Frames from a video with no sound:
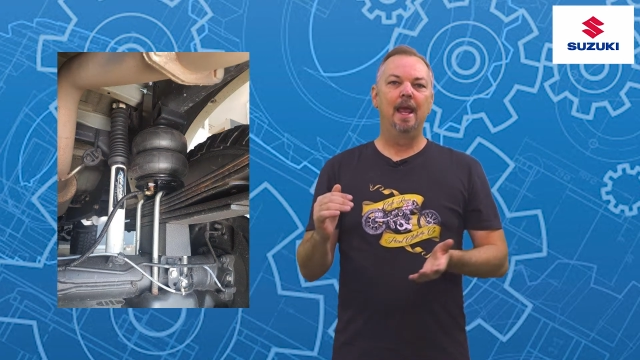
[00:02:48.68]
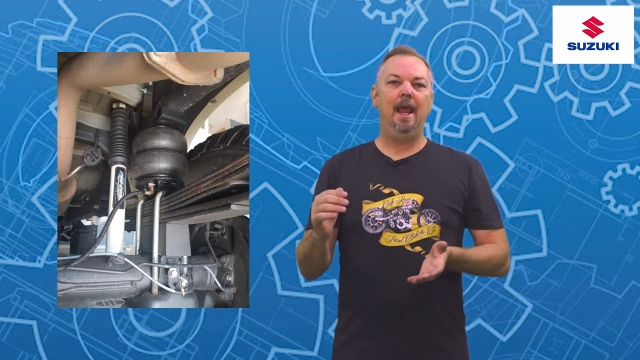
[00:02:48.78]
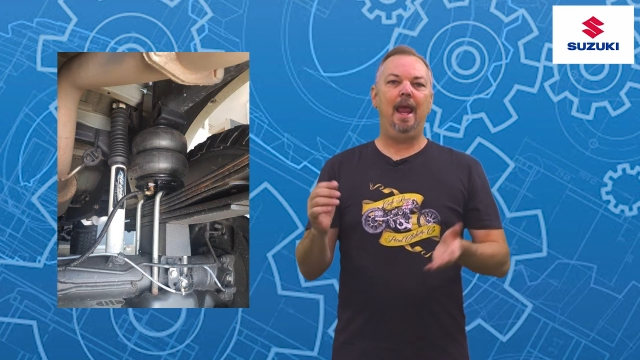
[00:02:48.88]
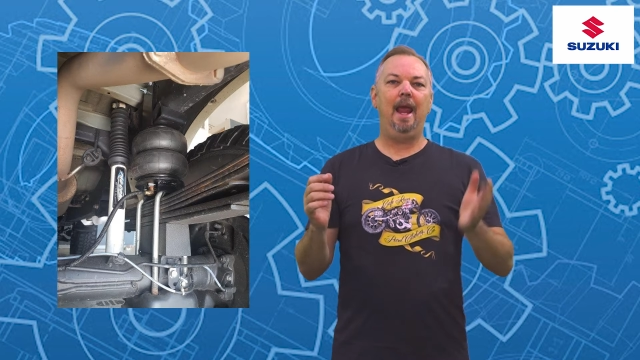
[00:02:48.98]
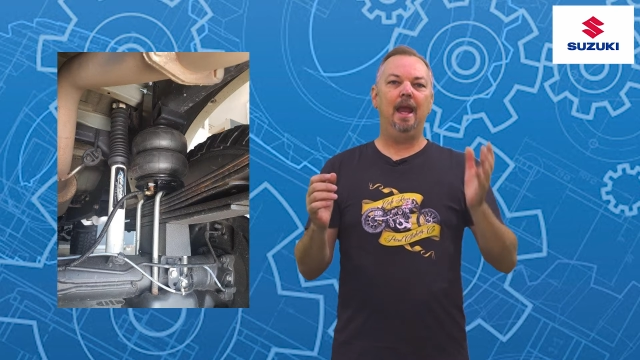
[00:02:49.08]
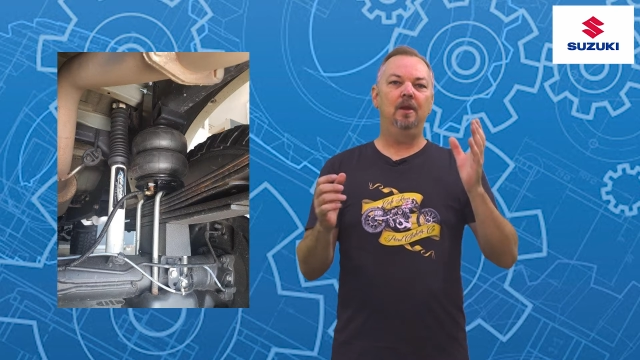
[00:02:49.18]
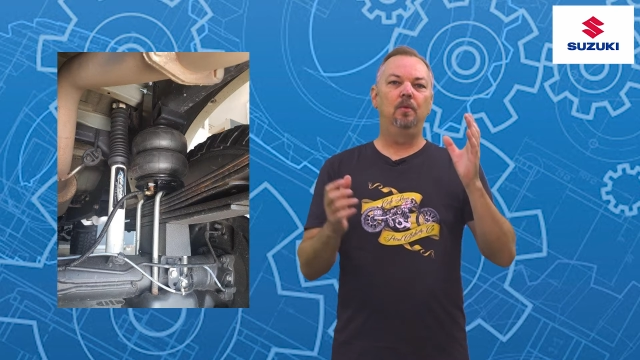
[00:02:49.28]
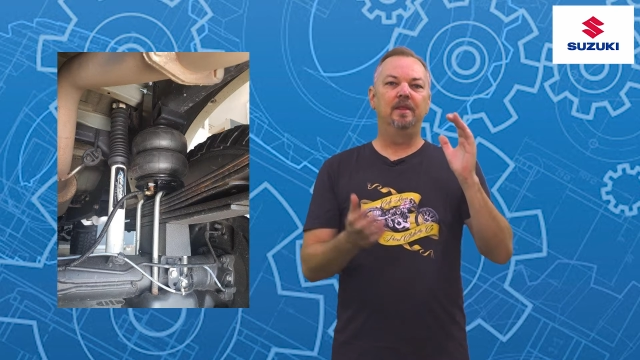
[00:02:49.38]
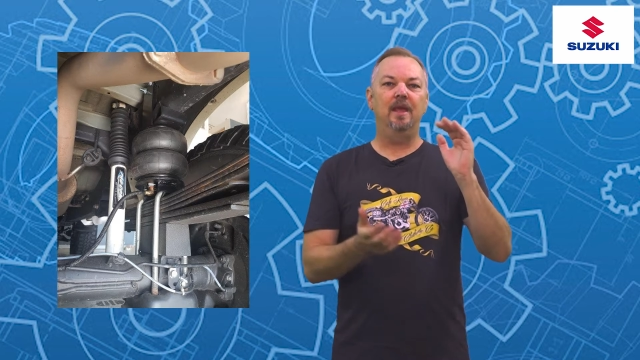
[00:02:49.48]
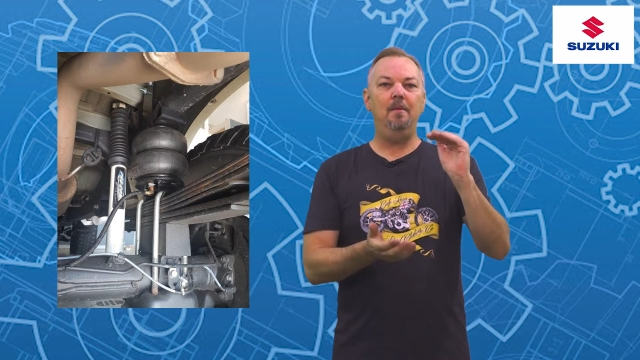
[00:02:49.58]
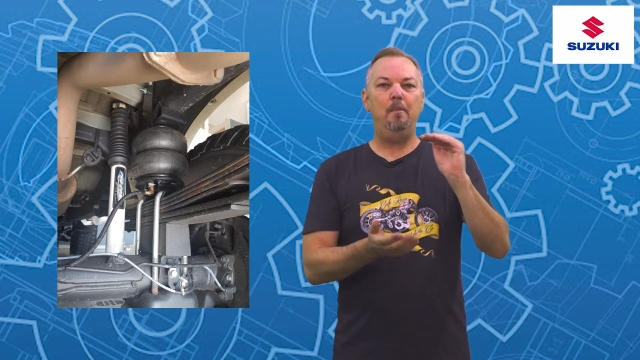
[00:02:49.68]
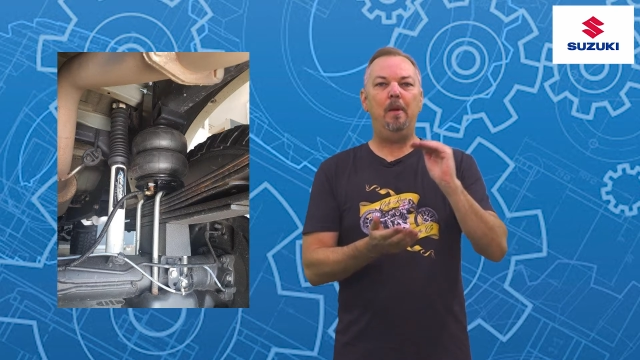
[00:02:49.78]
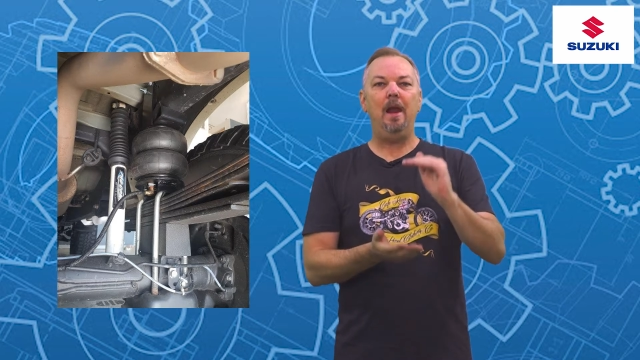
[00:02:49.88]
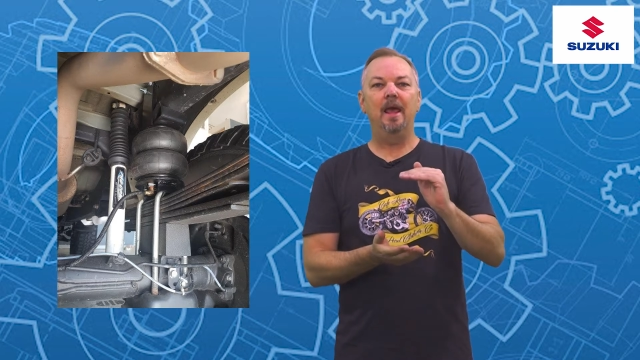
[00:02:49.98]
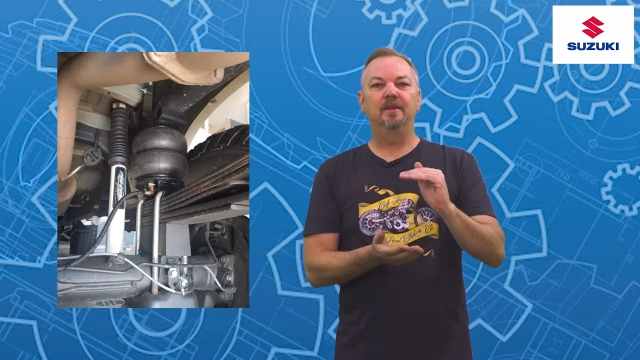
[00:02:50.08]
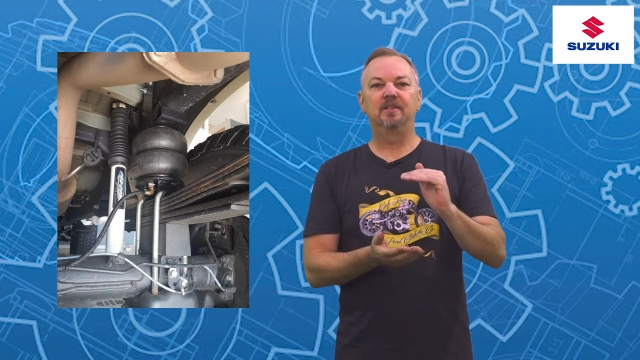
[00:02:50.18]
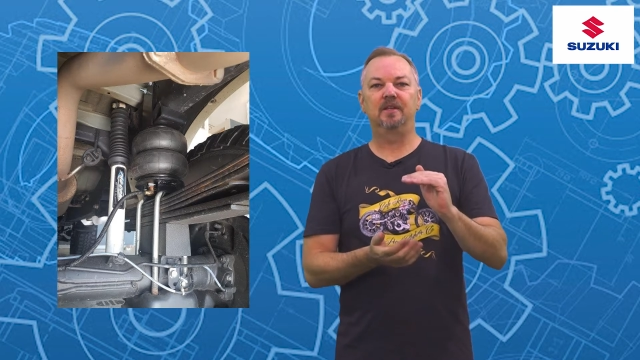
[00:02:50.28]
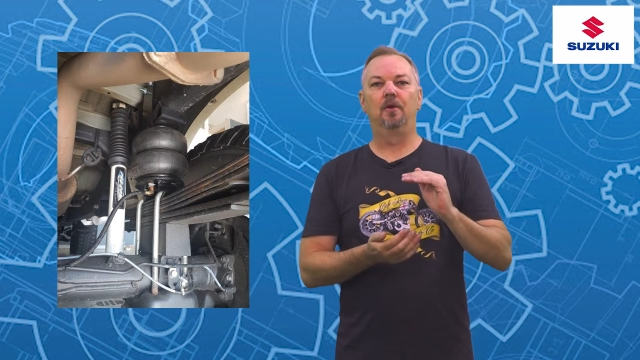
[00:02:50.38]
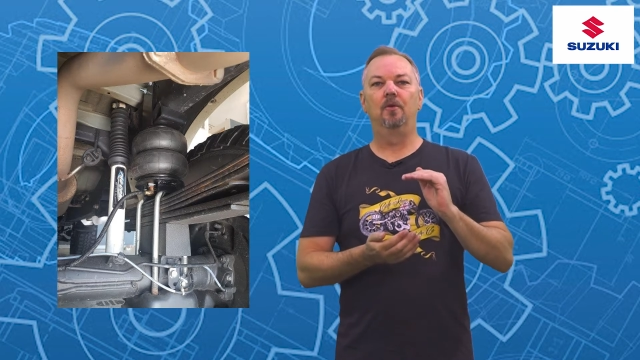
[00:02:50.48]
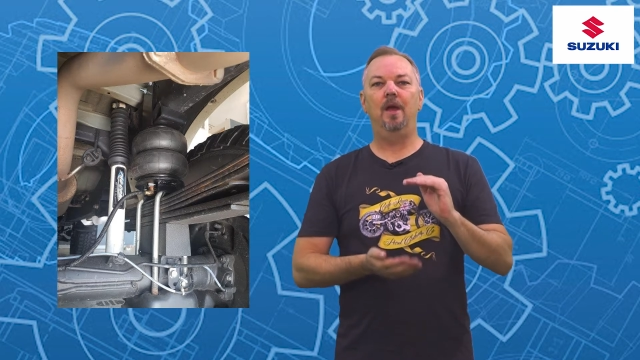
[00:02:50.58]
and we then place
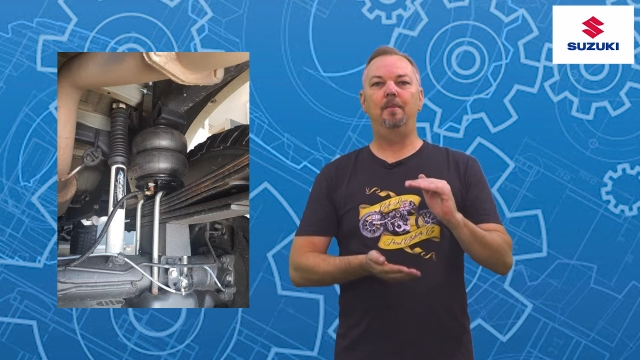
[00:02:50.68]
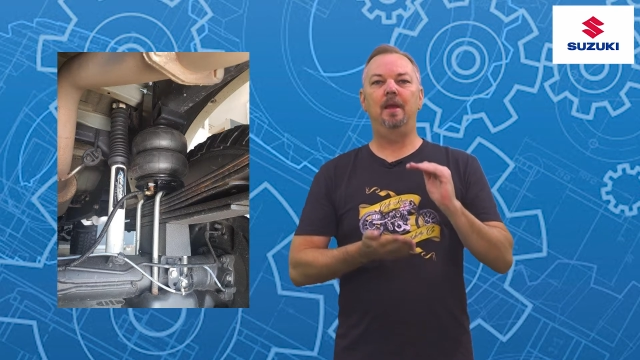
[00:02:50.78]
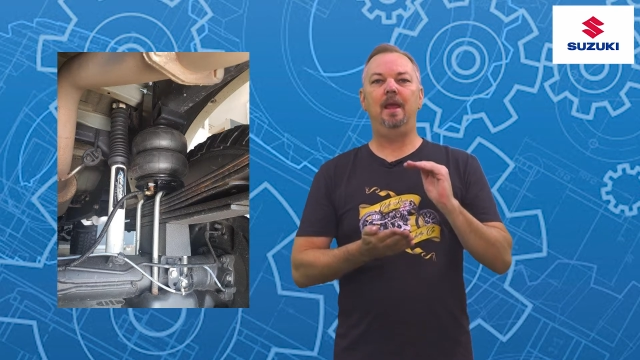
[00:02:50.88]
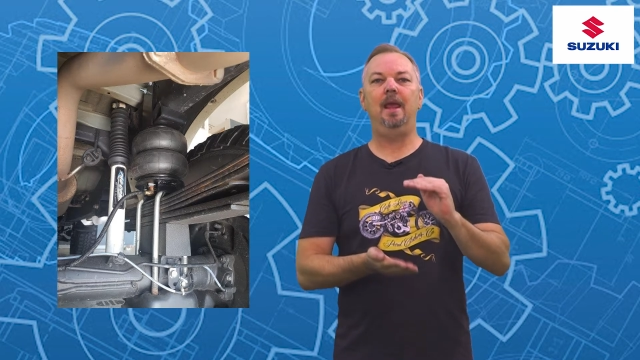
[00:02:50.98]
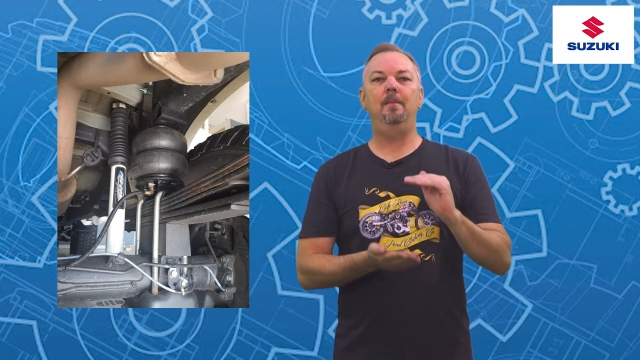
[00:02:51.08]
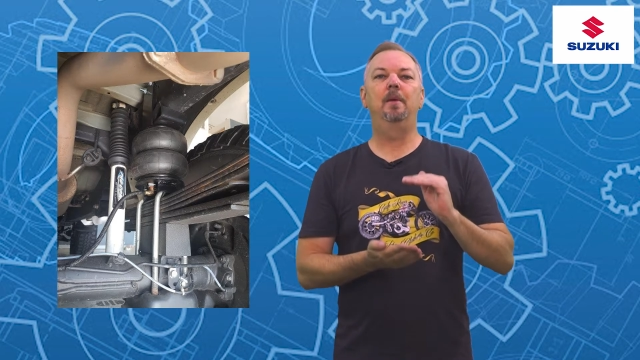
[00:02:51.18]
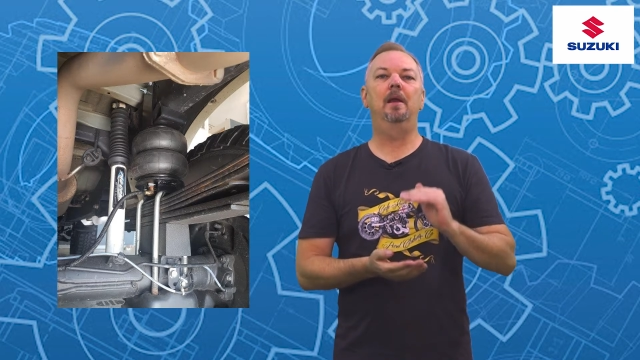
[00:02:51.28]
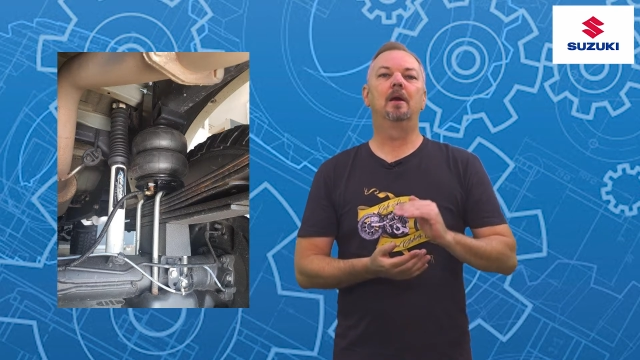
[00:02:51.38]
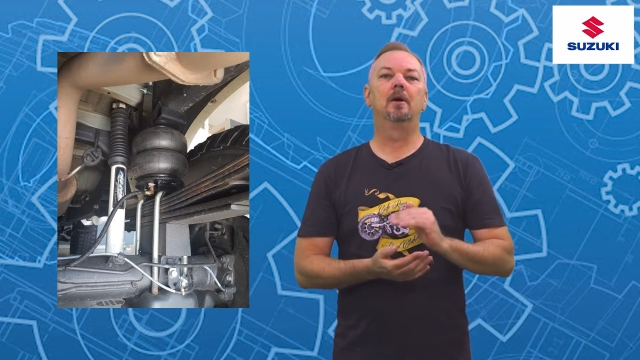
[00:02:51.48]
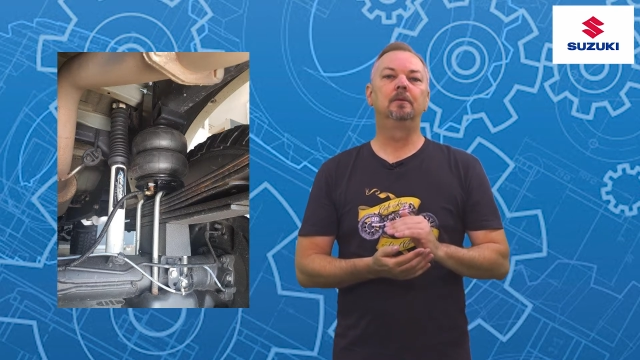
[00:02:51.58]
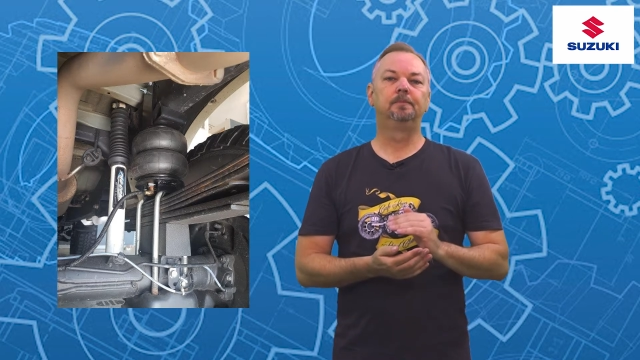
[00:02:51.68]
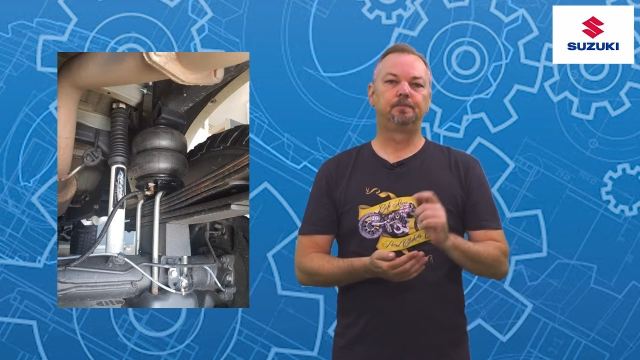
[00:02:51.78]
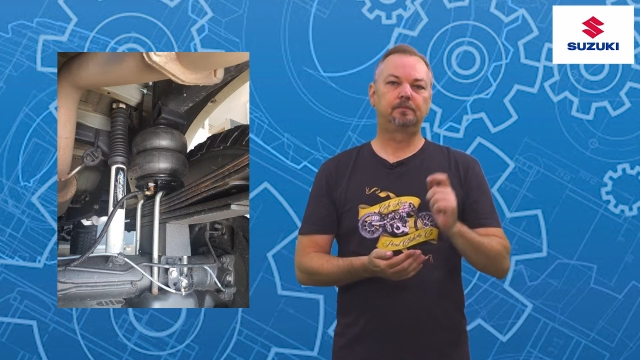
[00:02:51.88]
a rubber air bellow